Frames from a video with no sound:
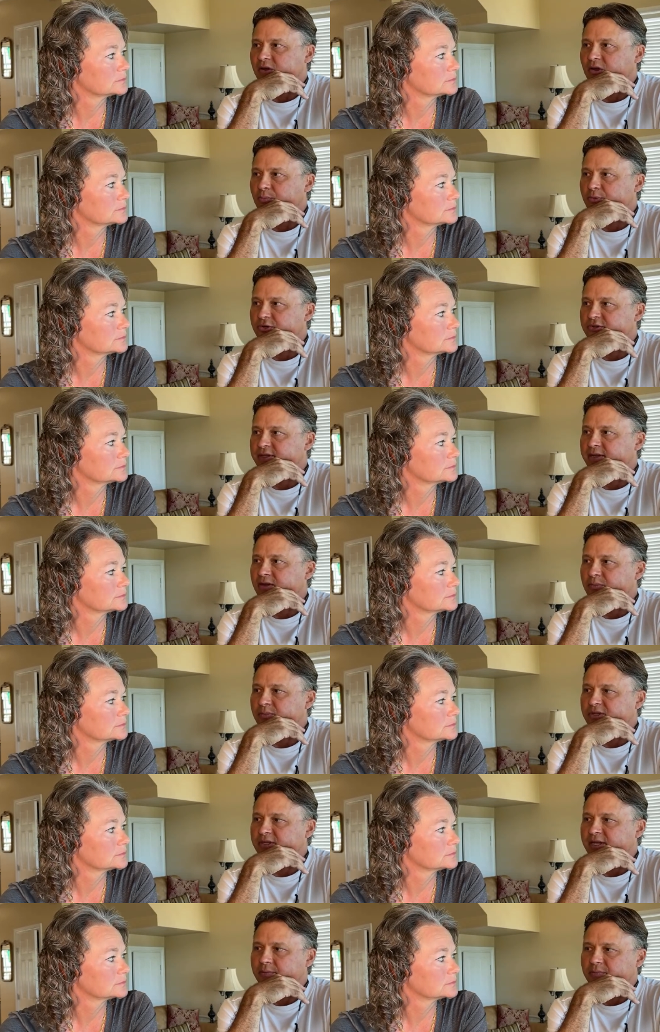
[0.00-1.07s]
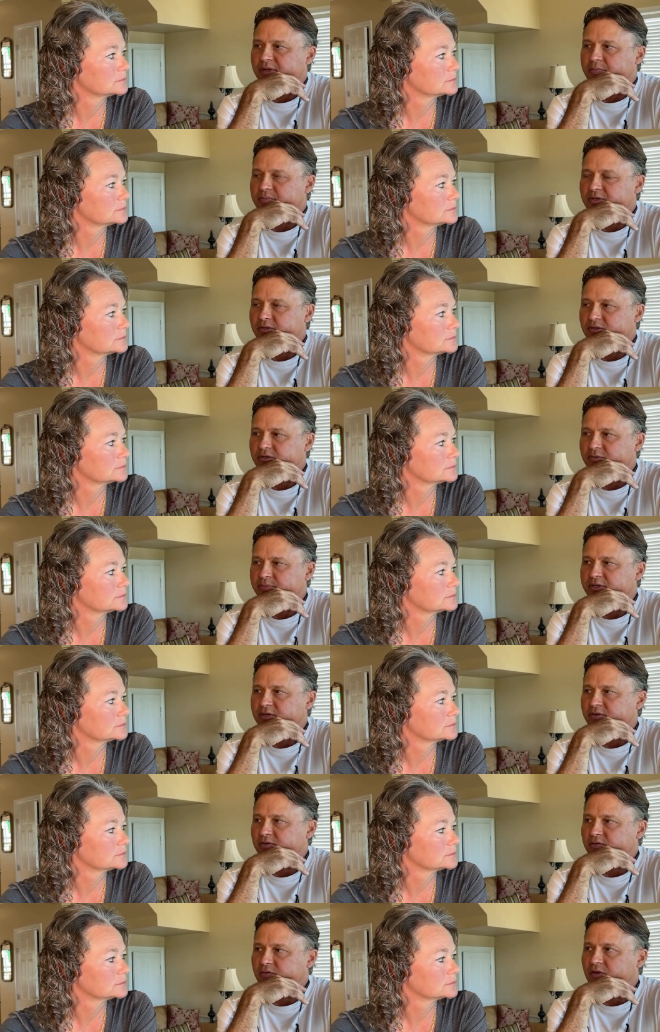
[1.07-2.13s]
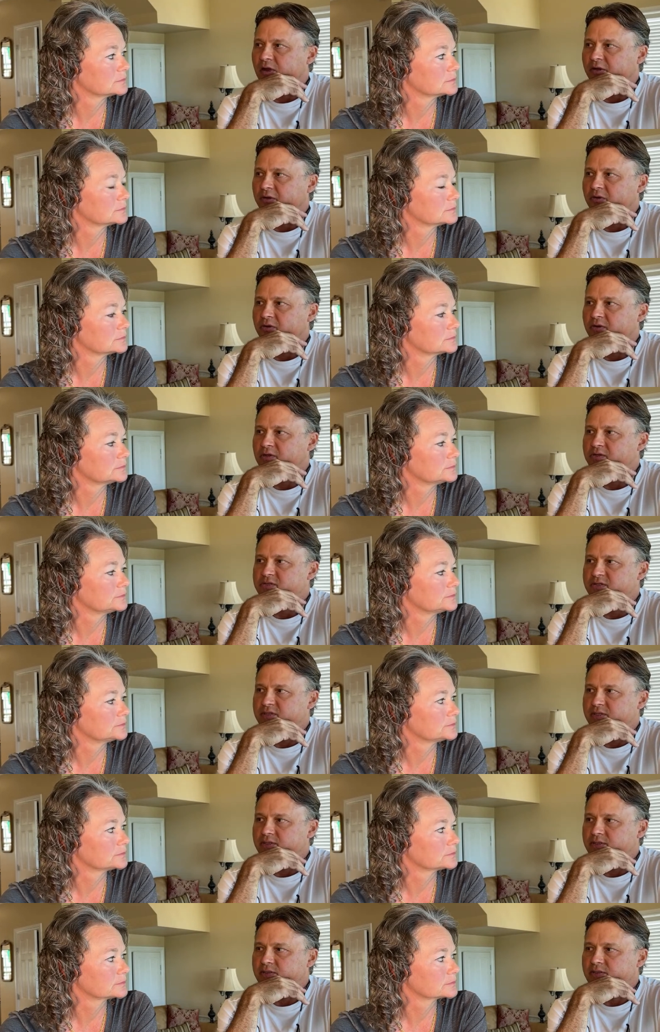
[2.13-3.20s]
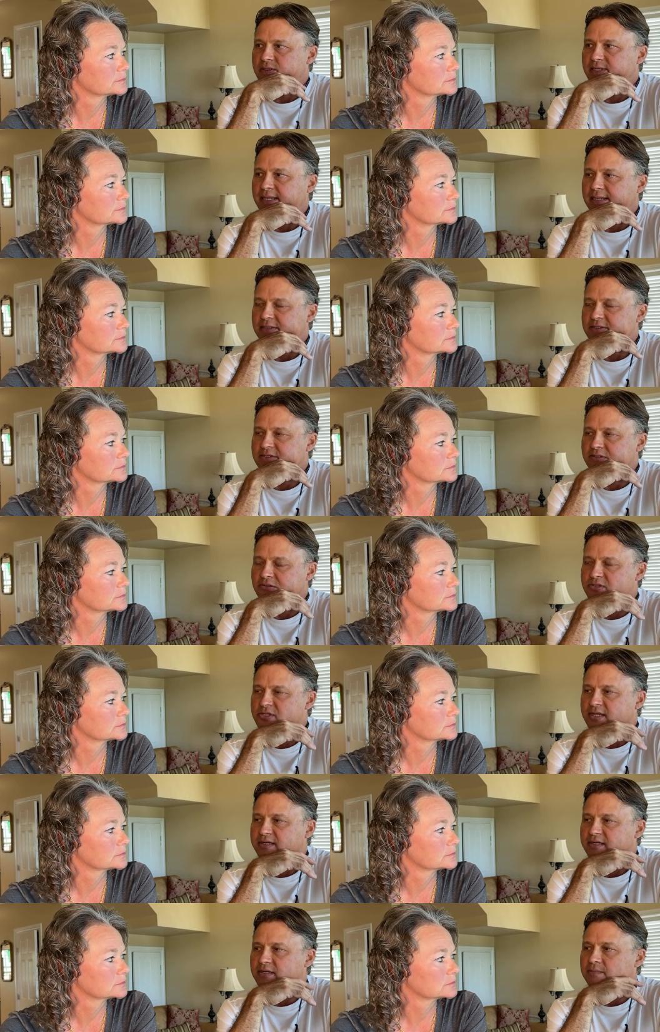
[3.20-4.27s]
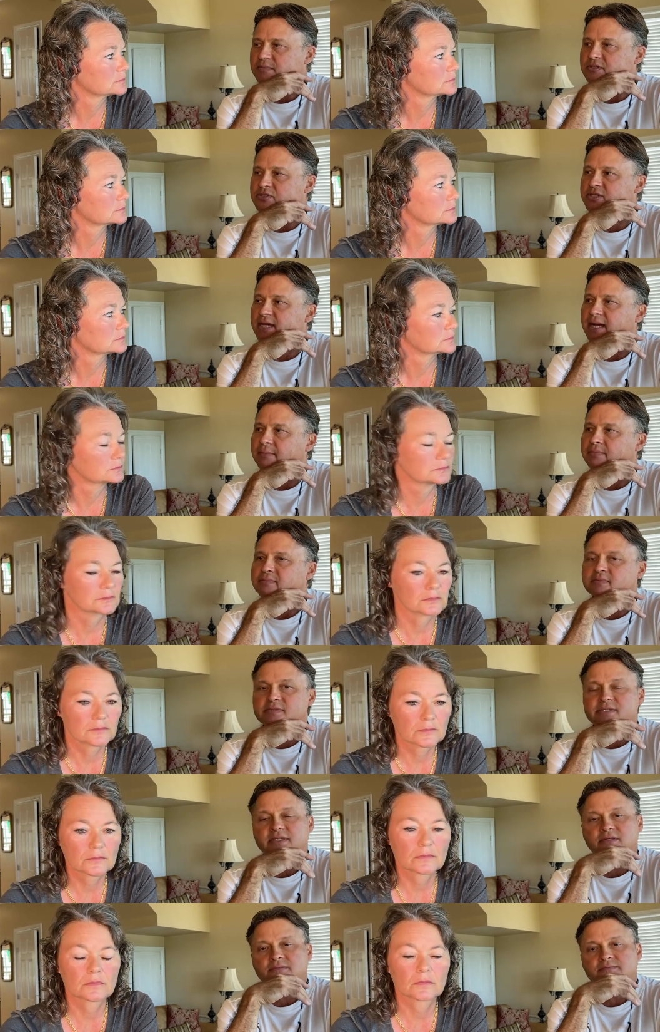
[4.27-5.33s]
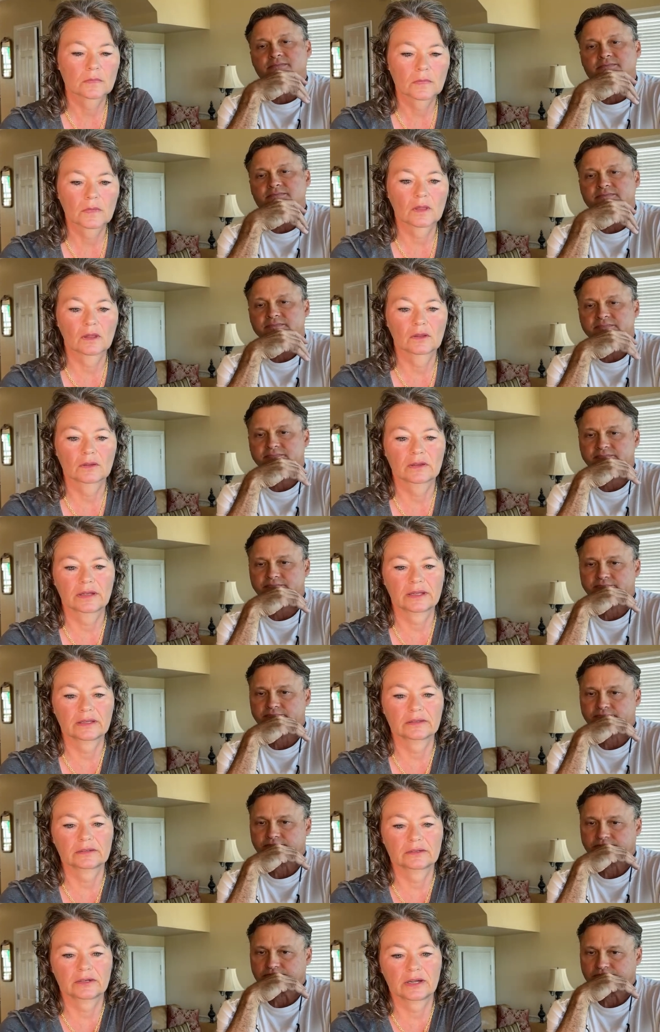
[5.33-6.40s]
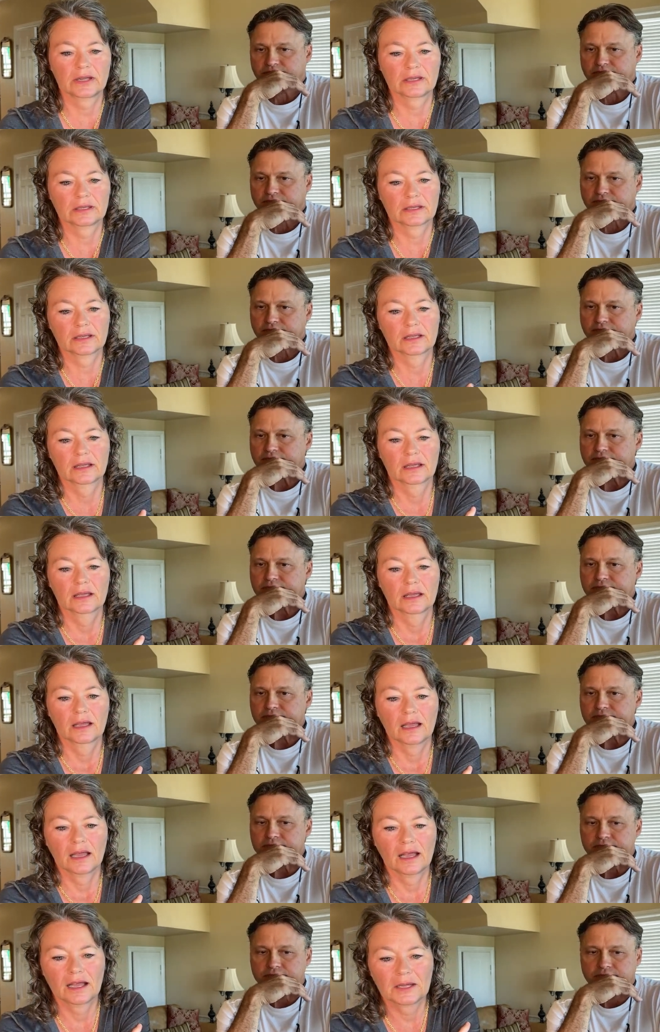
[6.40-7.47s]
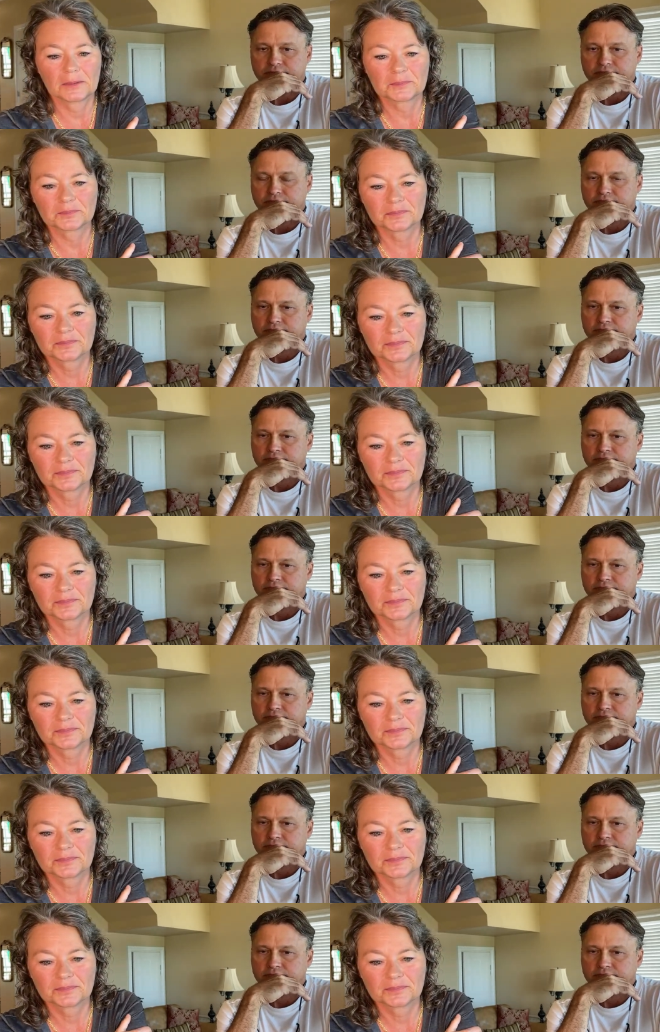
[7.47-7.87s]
Speaker 1: all put down, but that might be a little bit longer because the guy is still setting up his shop, so.
Speaker 2: Okay, great. Yeah,